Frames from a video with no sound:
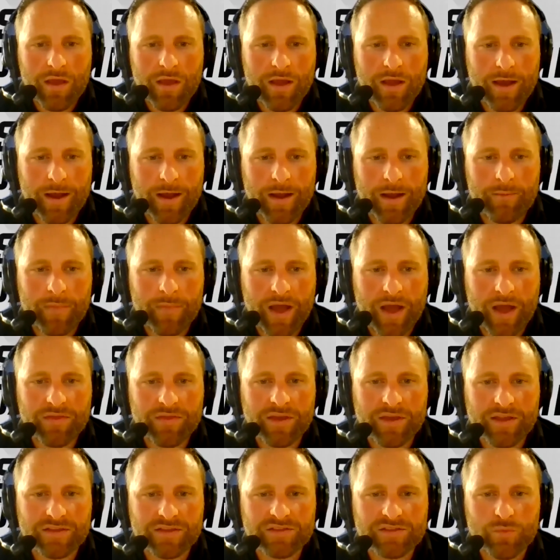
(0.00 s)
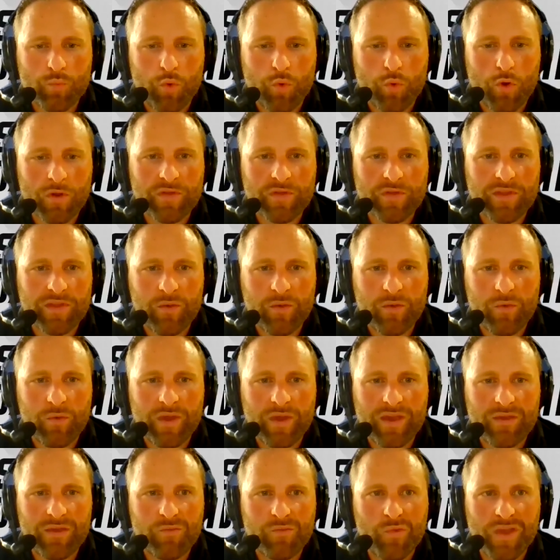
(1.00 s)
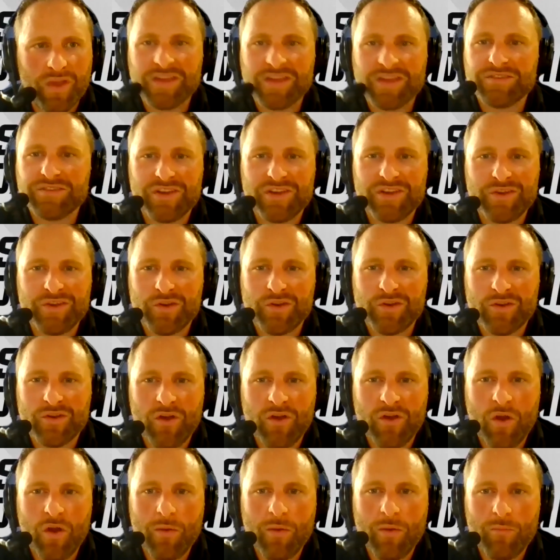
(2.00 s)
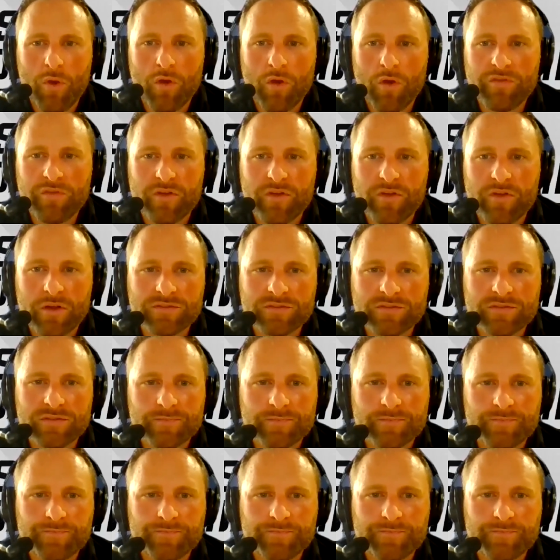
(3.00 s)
um, I think it's important that we we continue to grow on both fronts.